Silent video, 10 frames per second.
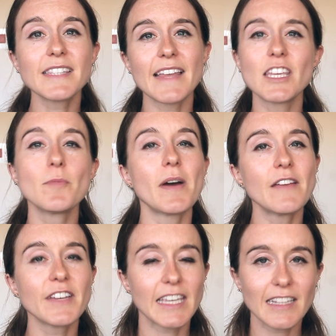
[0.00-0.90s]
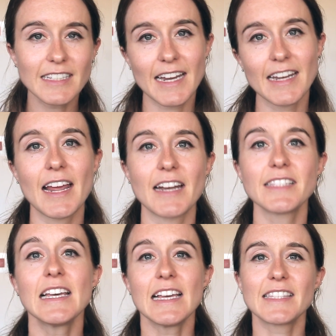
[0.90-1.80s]
sign that you might have Achilles
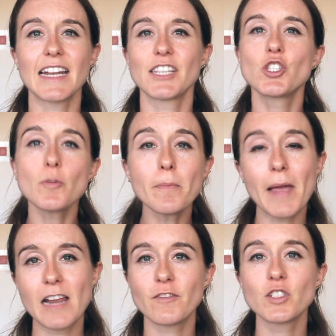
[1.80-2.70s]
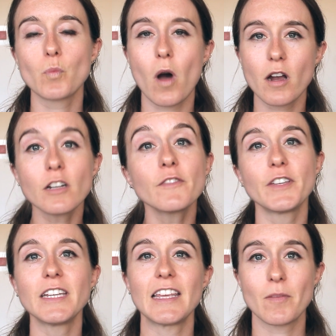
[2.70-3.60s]
tendinitis is that it's super painful to walk on your
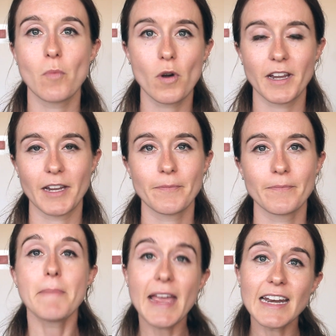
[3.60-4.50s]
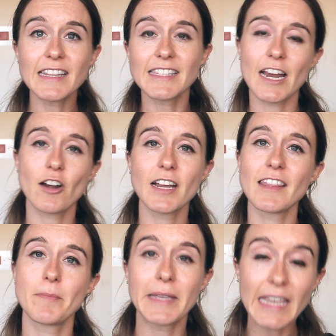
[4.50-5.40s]
feet in the morning. Pain in this area
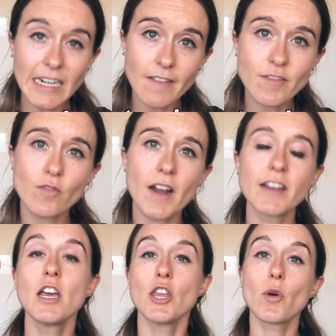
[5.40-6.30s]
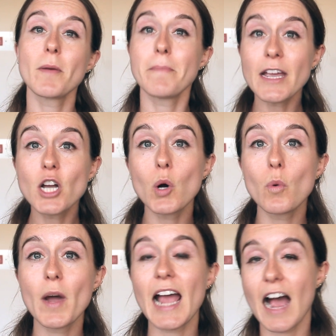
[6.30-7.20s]
at the beginning of your run, though it may go
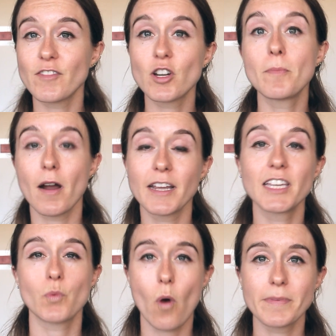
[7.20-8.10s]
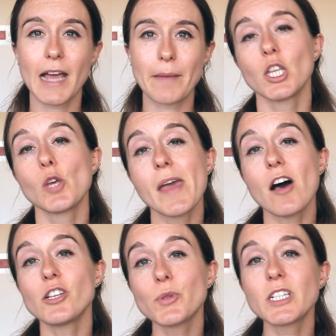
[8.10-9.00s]
away after your body gets warmed up. You may
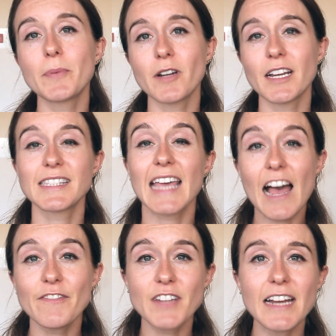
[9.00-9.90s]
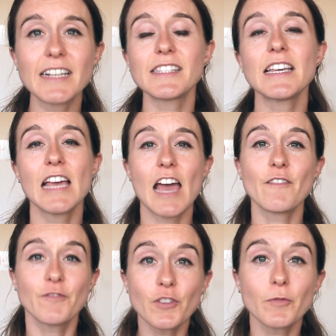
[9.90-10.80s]
also experience calf tightness
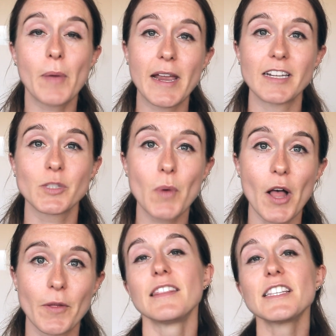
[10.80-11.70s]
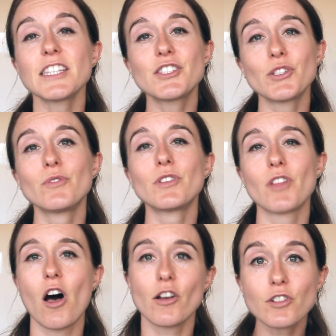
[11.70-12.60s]
and foot pain as well. This is due to
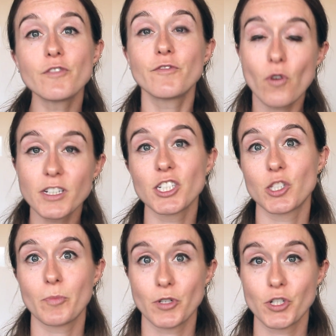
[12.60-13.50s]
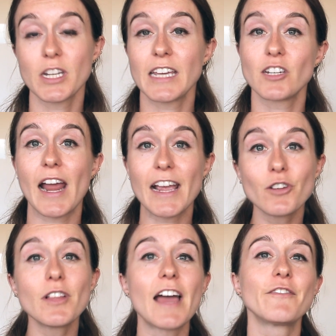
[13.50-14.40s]
the altered force distribution in your
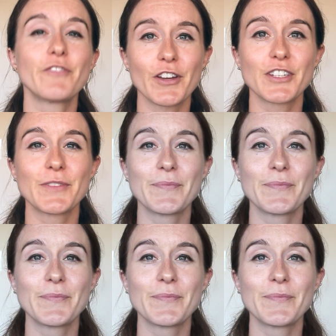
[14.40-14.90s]
ankle and foot.